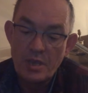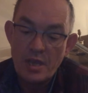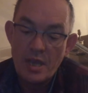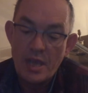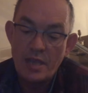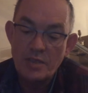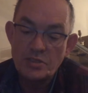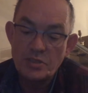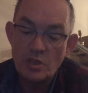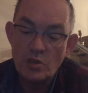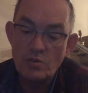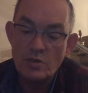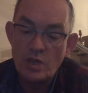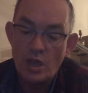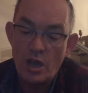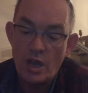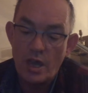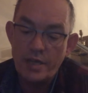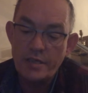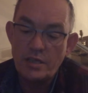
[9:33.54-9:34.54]
And so
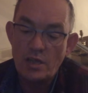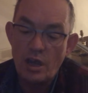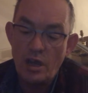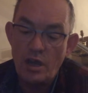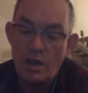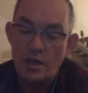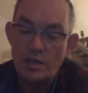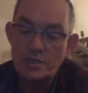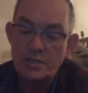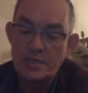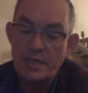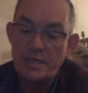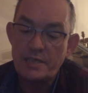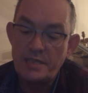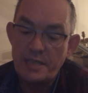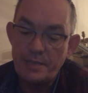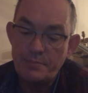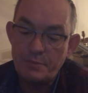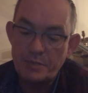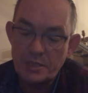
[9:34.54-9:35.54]
God caused a
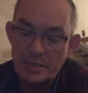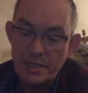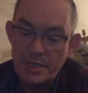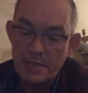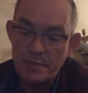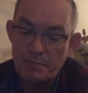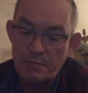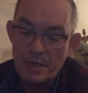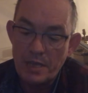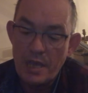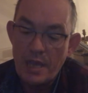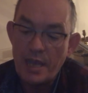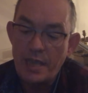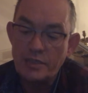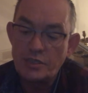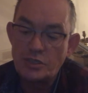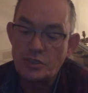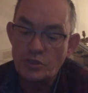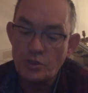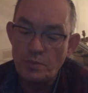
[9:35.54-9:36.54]
deep sleep, a
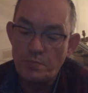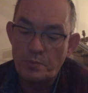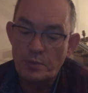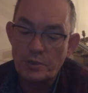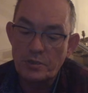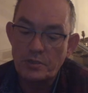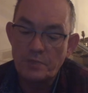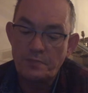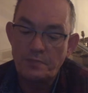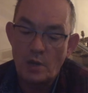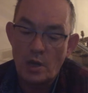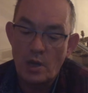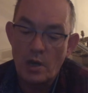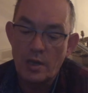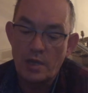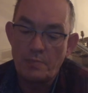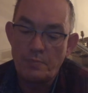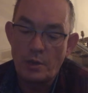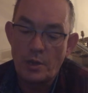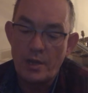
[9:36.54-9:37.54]
stupor to
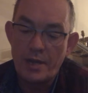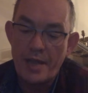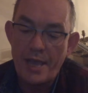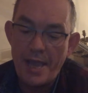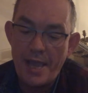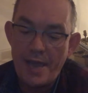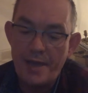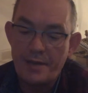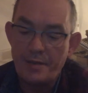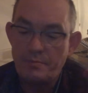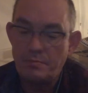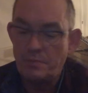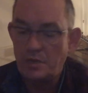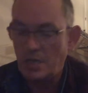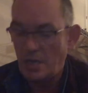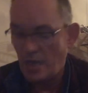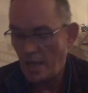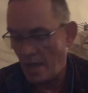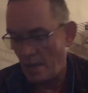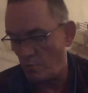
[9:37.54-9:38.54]
fall upon Adam.
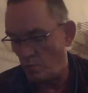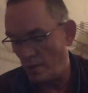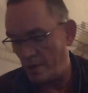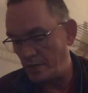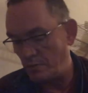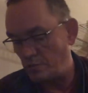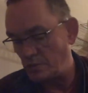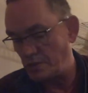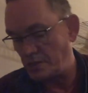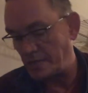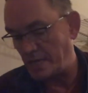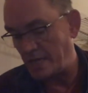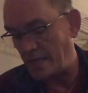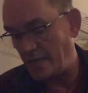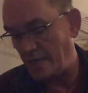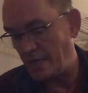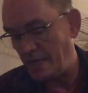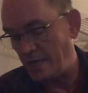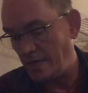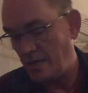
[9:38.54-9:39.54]
And when he was
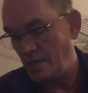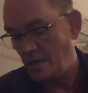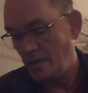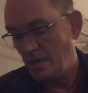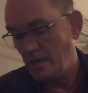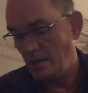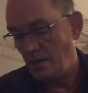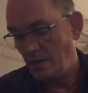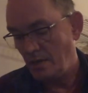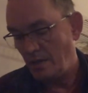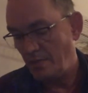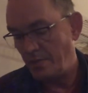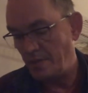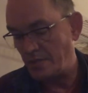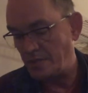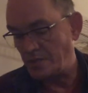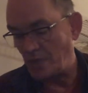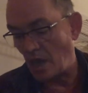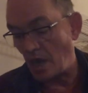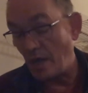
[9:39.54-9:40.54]
in
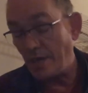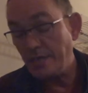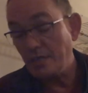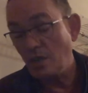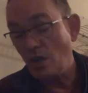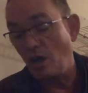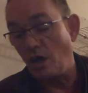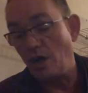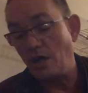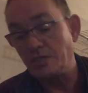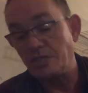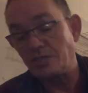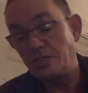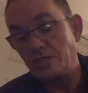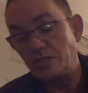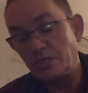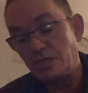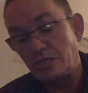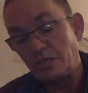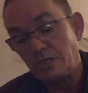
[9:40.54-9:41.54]
this
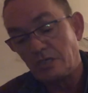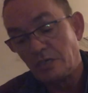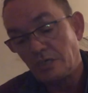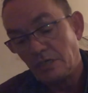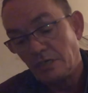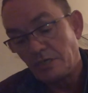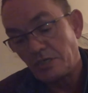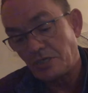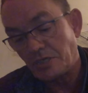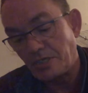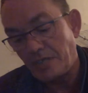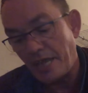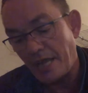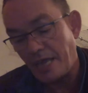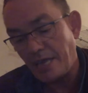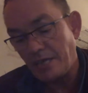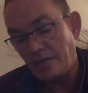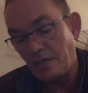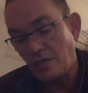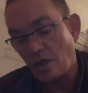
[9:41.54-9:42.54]
unconscious
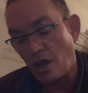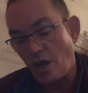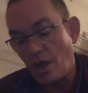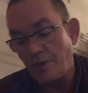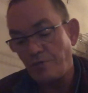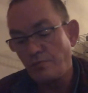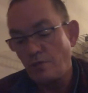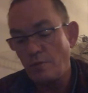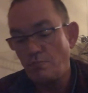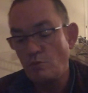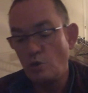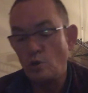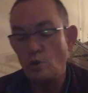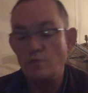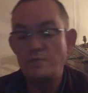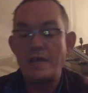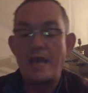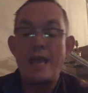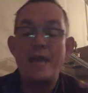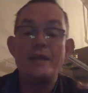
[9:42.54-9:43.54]
state, God
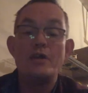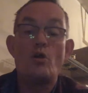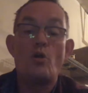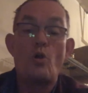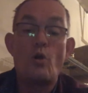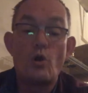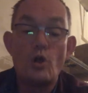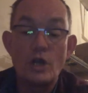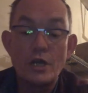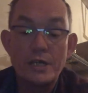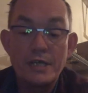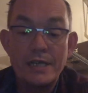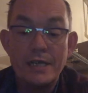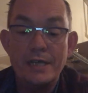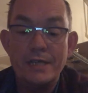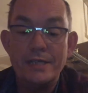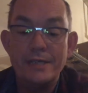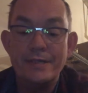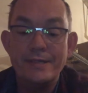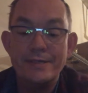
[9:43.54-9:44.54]
removed an
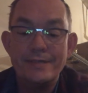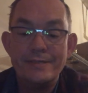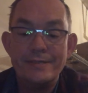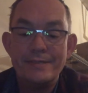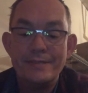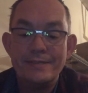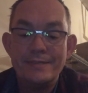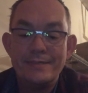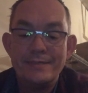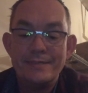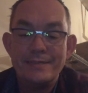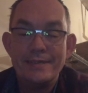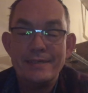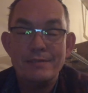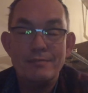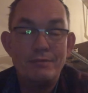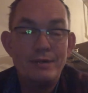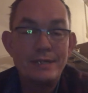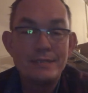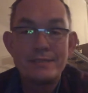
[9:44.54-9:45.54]
organ.
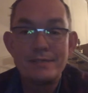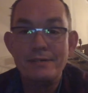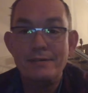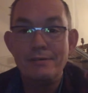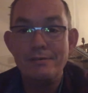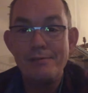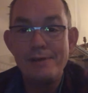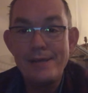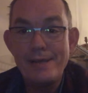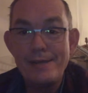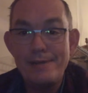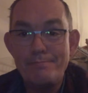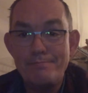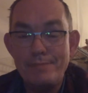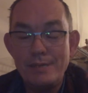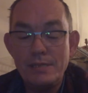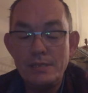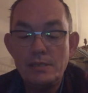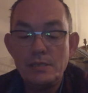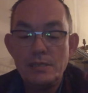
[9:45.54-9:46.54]
It wasn't a
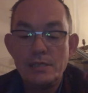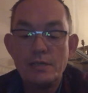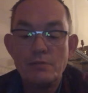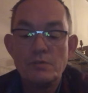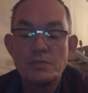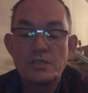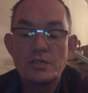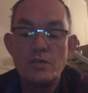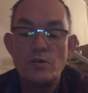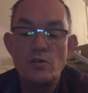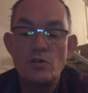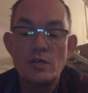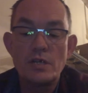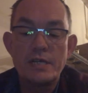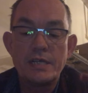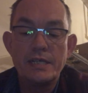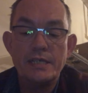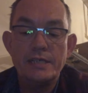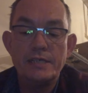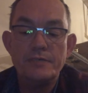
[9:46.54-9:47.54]
rib, it was an
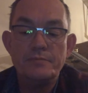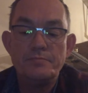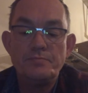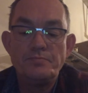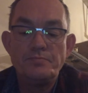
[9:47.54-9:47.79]
organ.